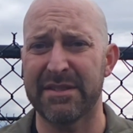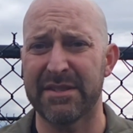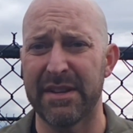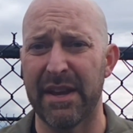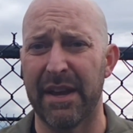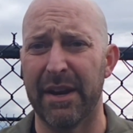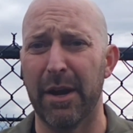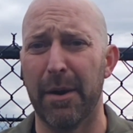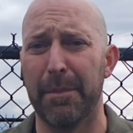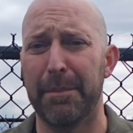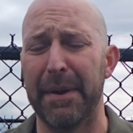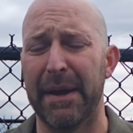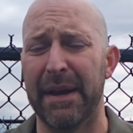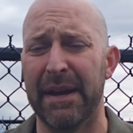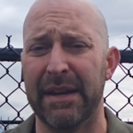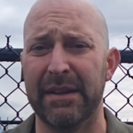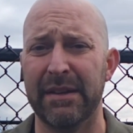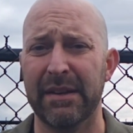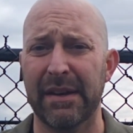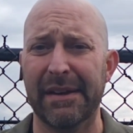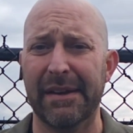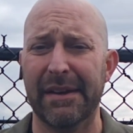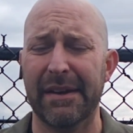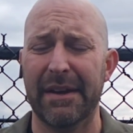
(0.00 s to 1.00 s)
has set up
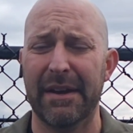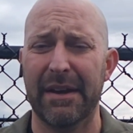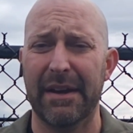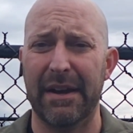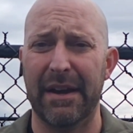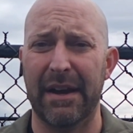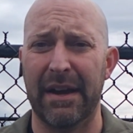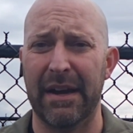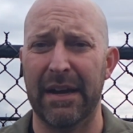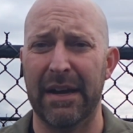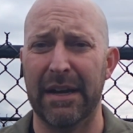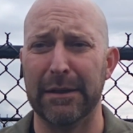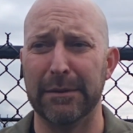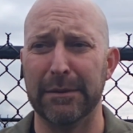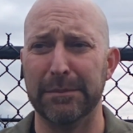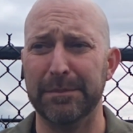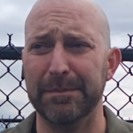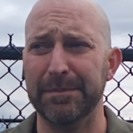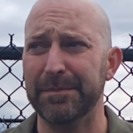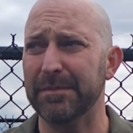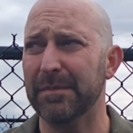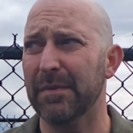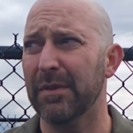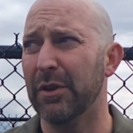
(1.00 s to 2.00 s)
a,
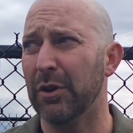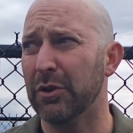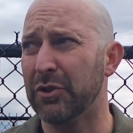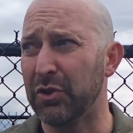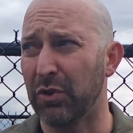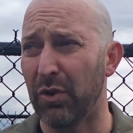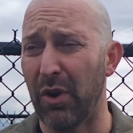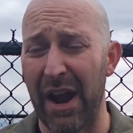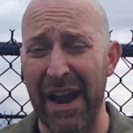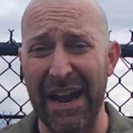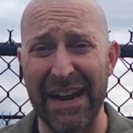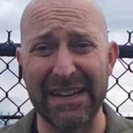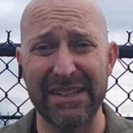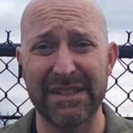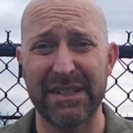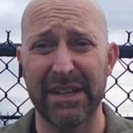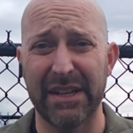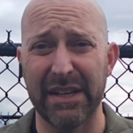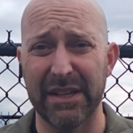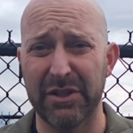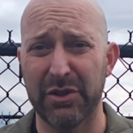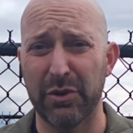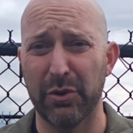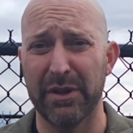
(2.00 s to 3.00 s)
they're trying
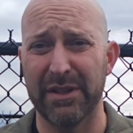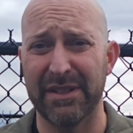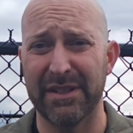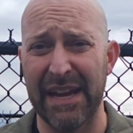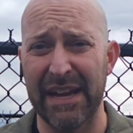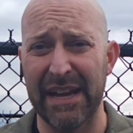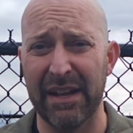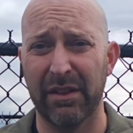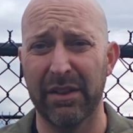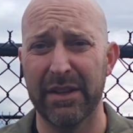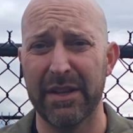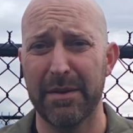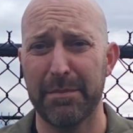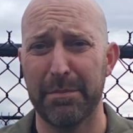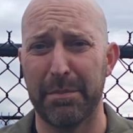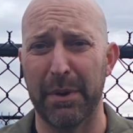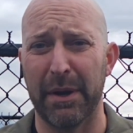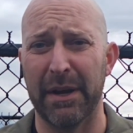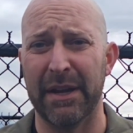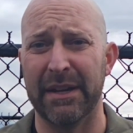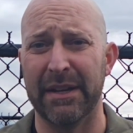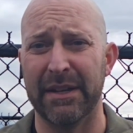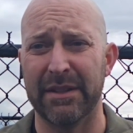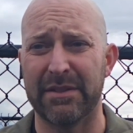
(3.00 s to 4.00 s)
to get to it daily,
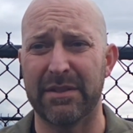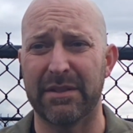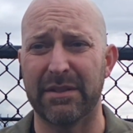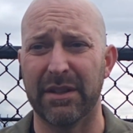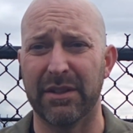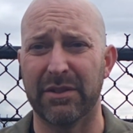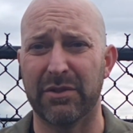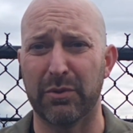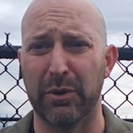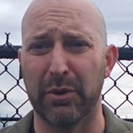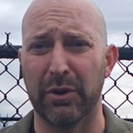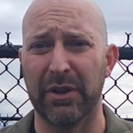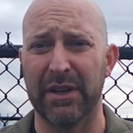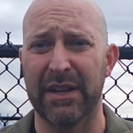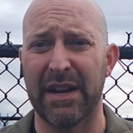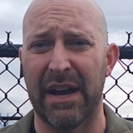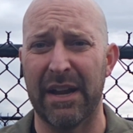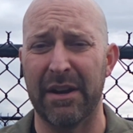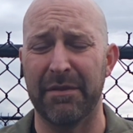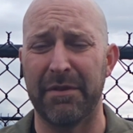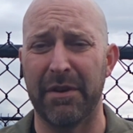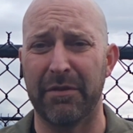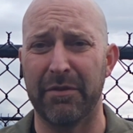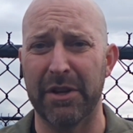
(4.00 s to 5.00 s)
but it's really
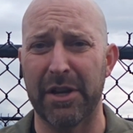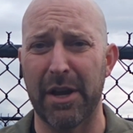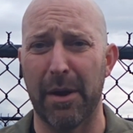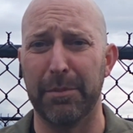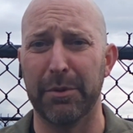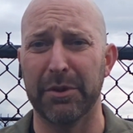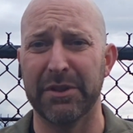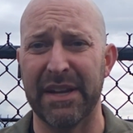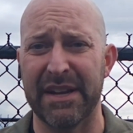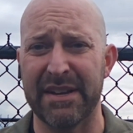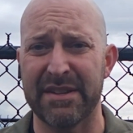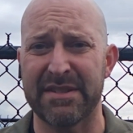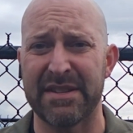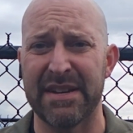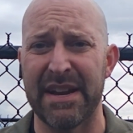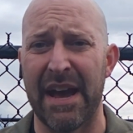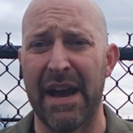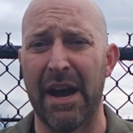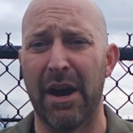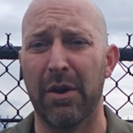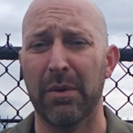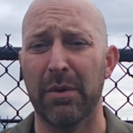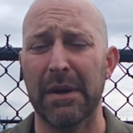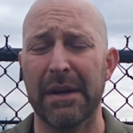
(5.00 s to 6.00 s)
kind of every couple of days
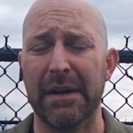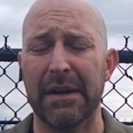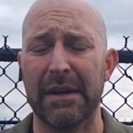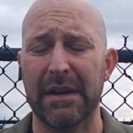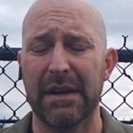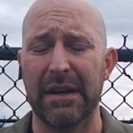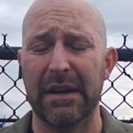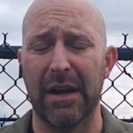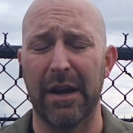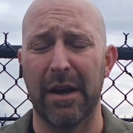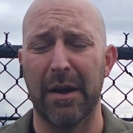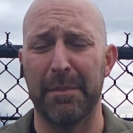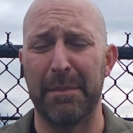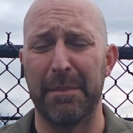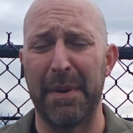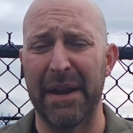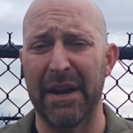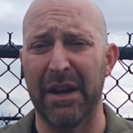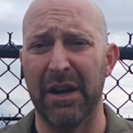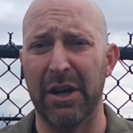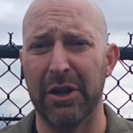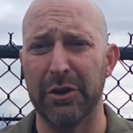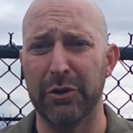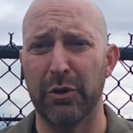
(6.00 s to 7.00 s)
now,
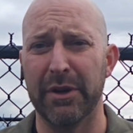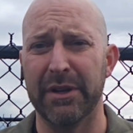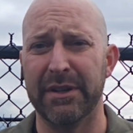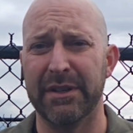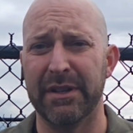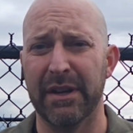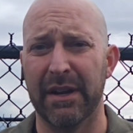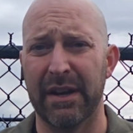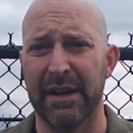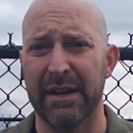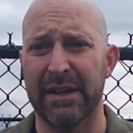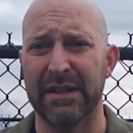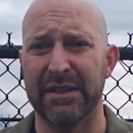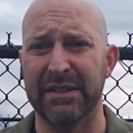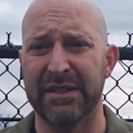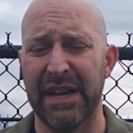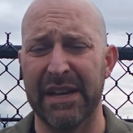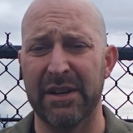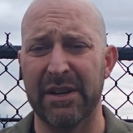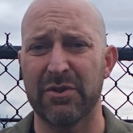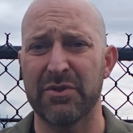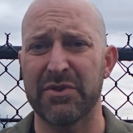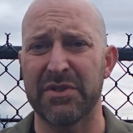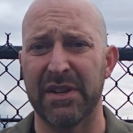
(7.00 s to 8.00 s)
about 100
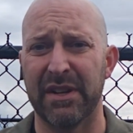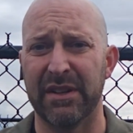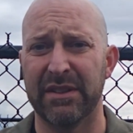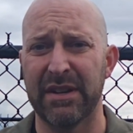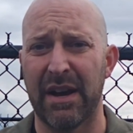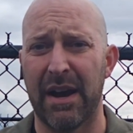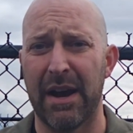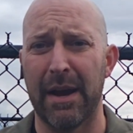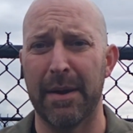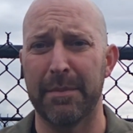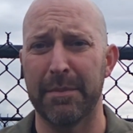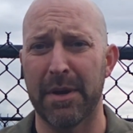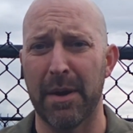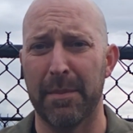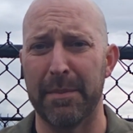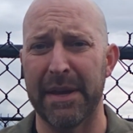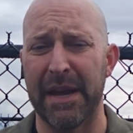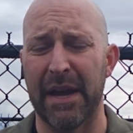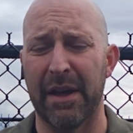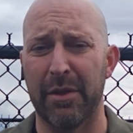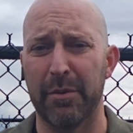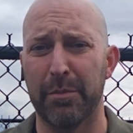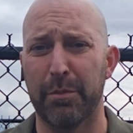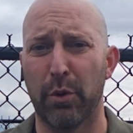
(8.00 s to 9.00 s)
containers at a time
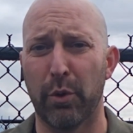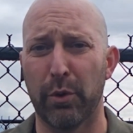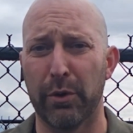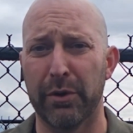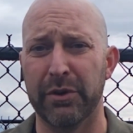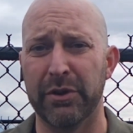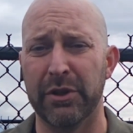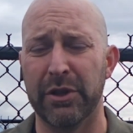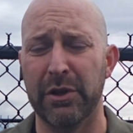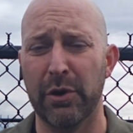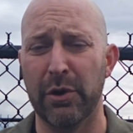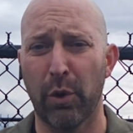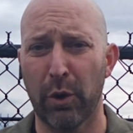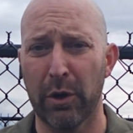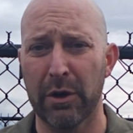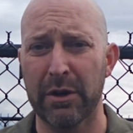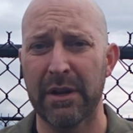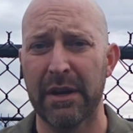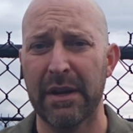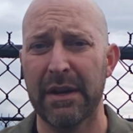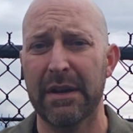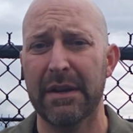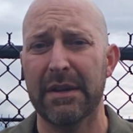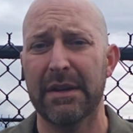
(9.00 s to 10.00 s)
coming out of the port of New
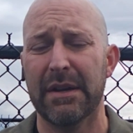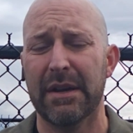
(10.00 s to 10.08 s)
York.